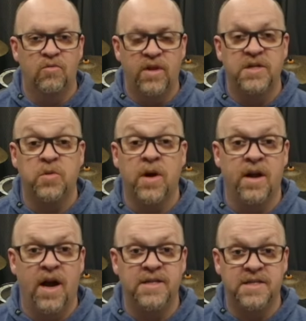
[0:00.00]
That's right.
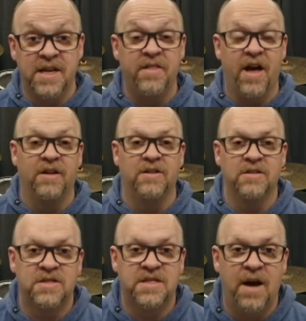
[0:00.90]
I said that.
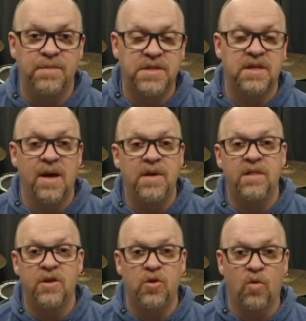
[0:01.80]
Stop slamming
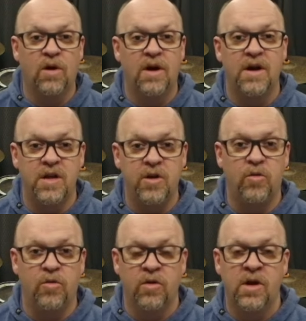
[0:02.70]
the door on
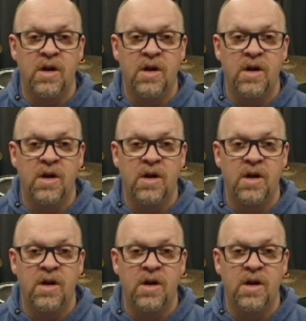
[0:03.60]
you.